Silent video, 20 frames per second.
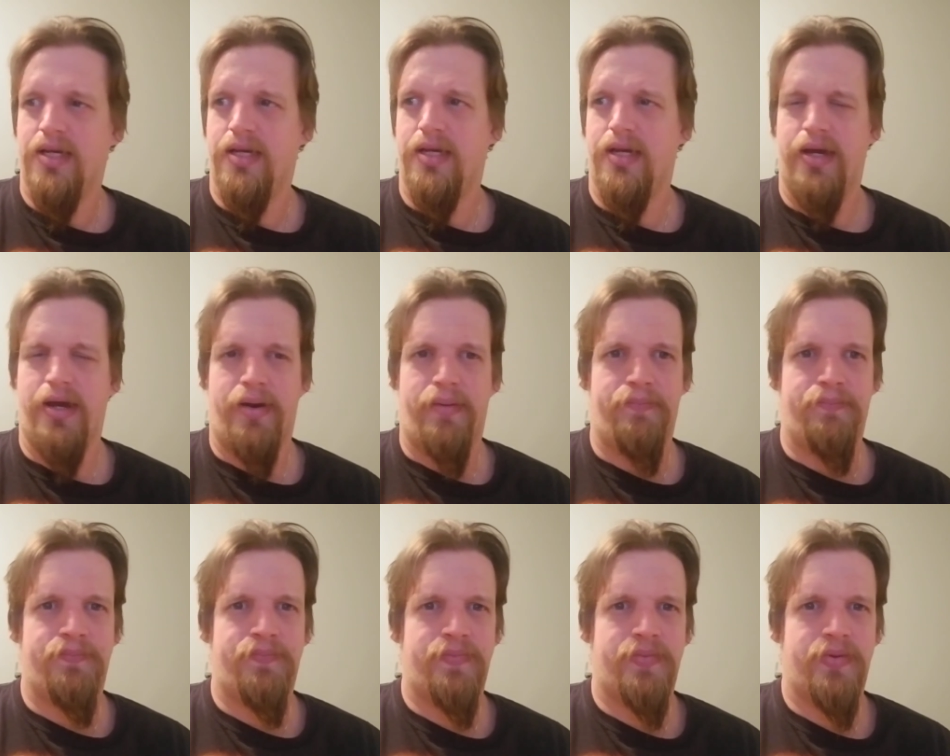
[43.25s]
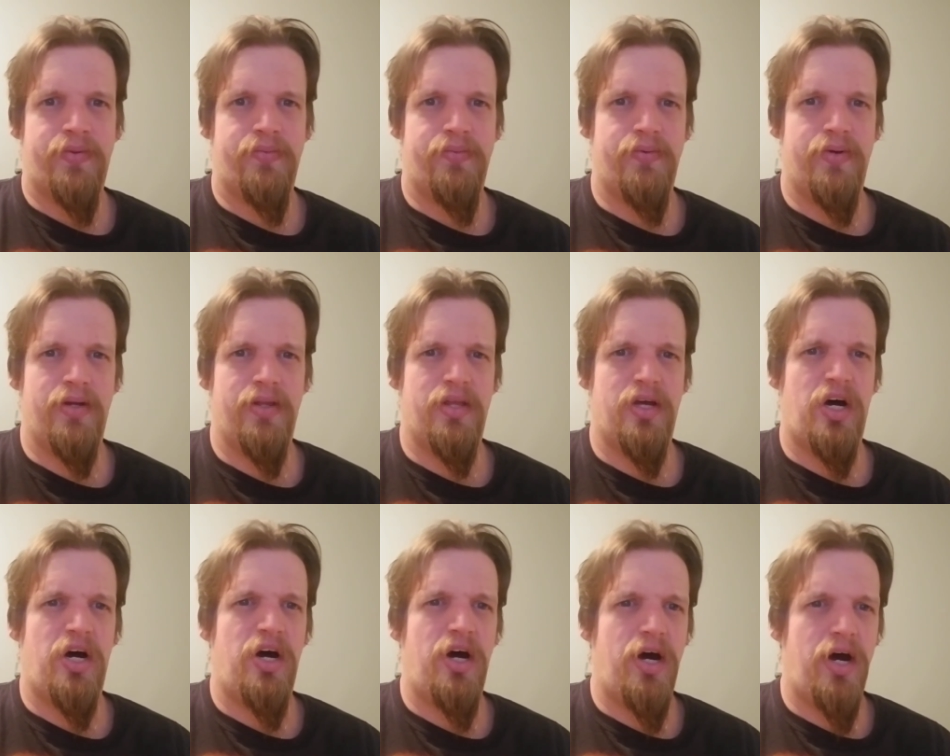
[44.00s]
Yeah, one of
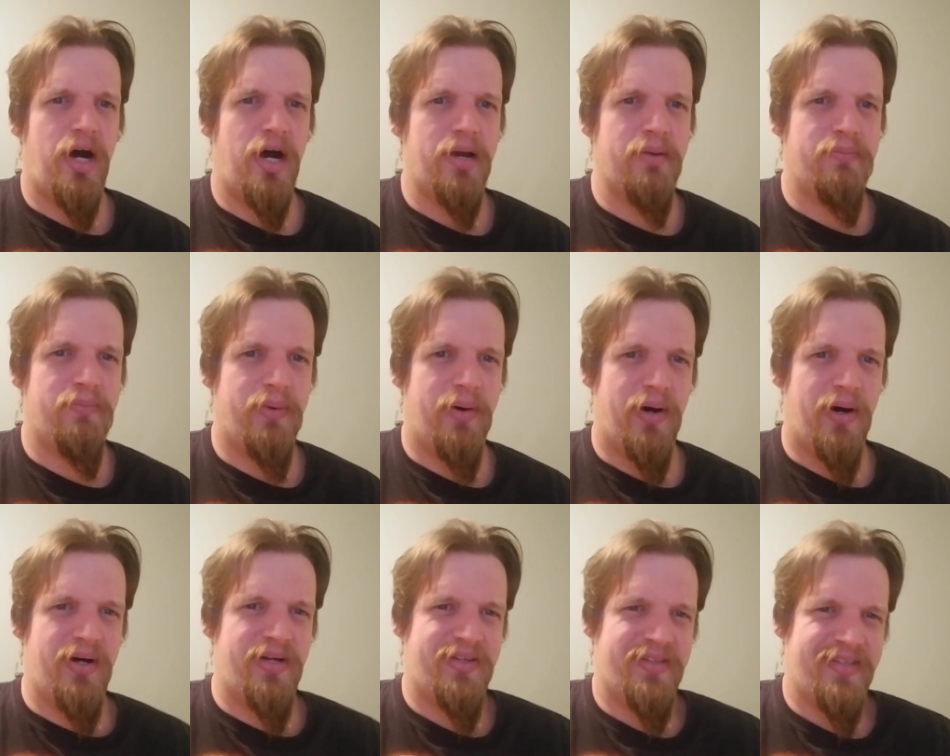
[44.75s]
the oddball